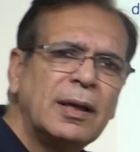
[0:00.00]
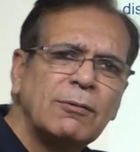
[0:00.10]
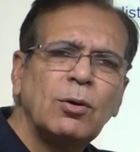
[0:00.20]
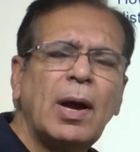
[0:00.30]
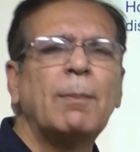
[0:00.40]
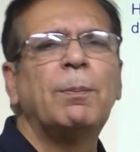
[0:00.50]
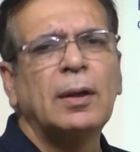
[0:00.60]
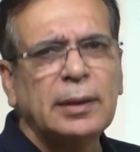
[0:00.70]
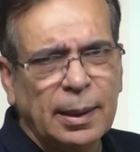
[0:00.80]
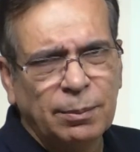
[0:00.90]
gives you
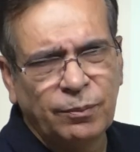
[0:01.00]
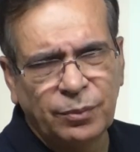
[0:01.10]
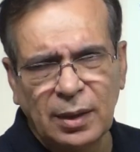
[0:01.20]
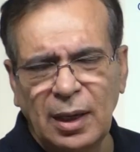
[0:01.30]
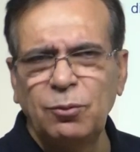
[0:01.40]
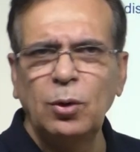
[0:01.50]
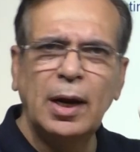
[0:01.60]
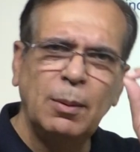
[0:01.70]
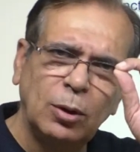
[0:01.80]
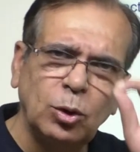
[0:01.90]
ample time. If you
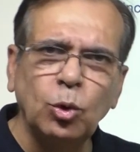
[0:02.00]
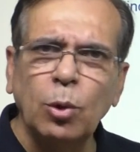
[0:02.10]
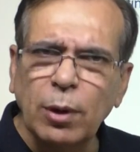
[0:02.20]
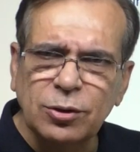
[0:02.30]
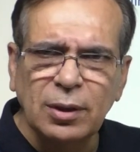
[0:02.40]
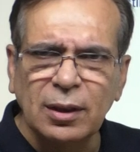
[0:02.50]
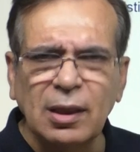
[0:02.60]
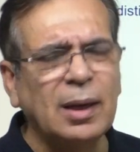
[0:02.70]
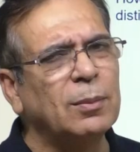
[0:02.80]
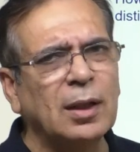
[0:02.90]
are able to do a question in
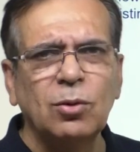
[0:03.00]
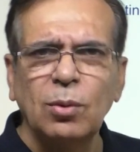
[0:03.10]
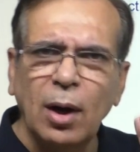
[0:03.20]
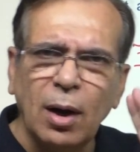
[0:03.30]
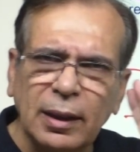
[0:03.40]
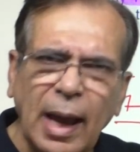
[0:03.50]
3 minutes, you are